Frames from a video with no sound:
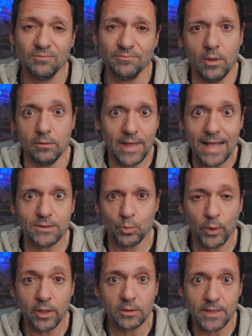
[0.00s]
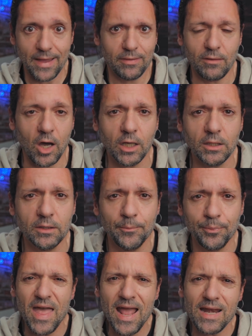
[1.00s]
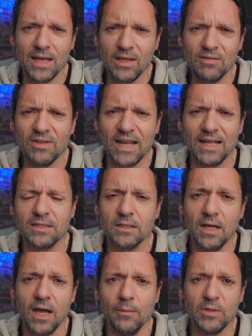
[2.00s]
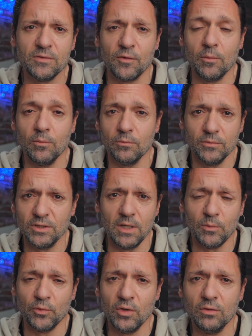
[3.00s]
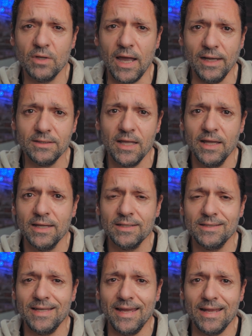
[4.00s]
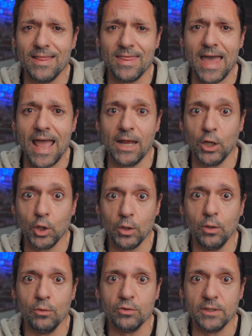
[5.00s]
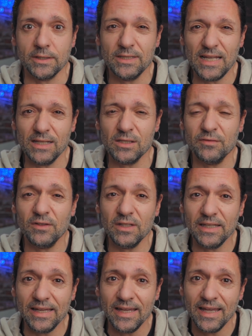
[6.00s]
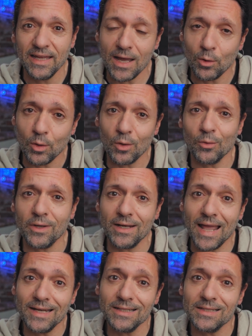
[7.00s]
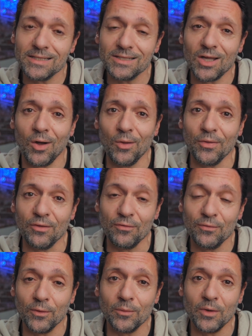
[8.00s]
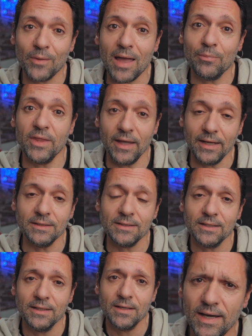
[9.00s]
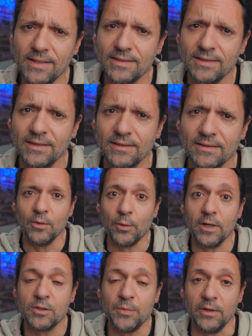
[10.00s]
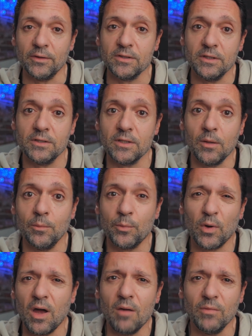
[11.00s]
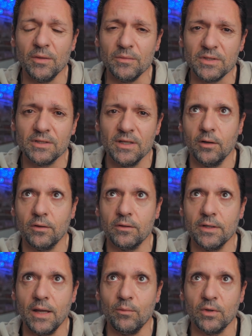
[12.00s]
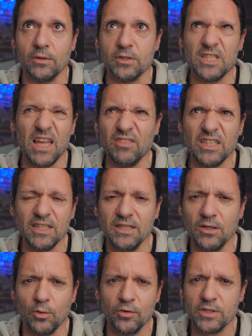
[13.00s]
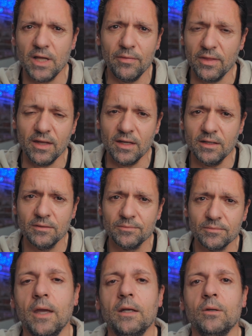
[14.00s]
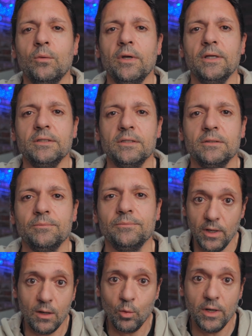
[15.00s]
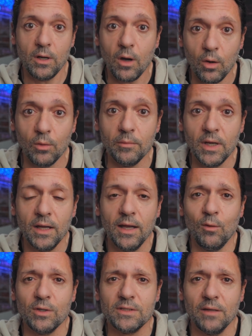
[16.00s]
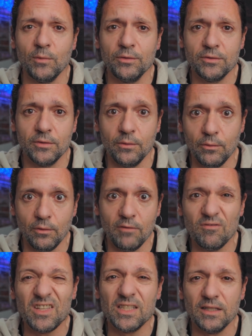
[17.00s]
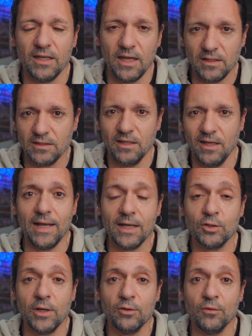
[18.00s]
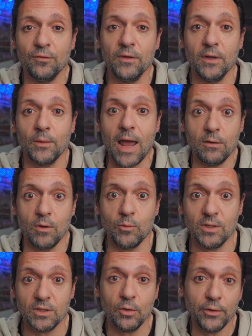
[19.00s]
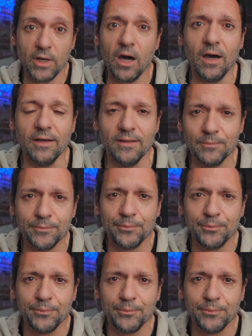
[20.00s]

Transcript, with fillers: Well, that's weird, I thought. Then I even got some comments from some of you guys saying that you successfully downloaded and installed the firmware update, but you're experiencing some problems, error number seventy or something. Anyways, when I went home, I was able to investigate and I tried to figure out what was going on.